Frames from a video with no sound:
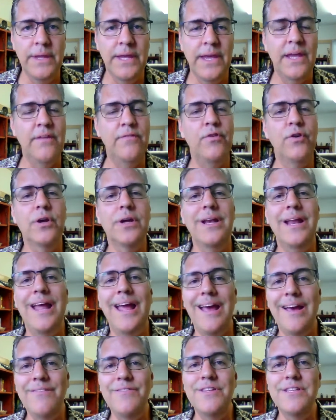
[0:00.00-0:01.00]
and if you're going to
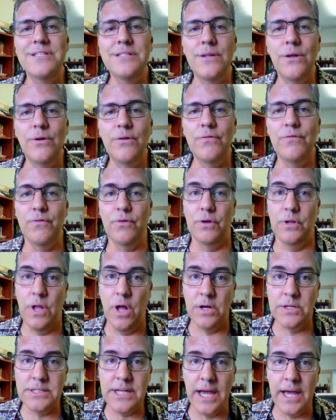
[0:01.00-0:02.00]
have this loan for a
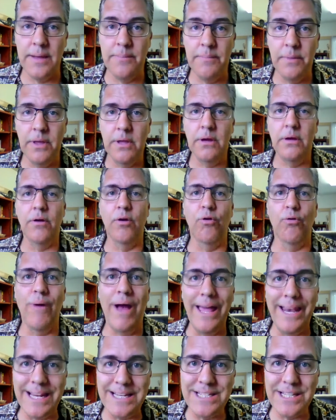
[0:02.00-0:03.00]
long time,
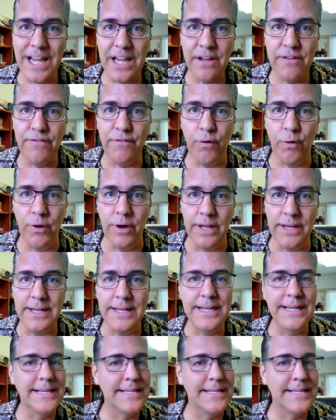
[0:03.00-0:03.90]
write a check for it.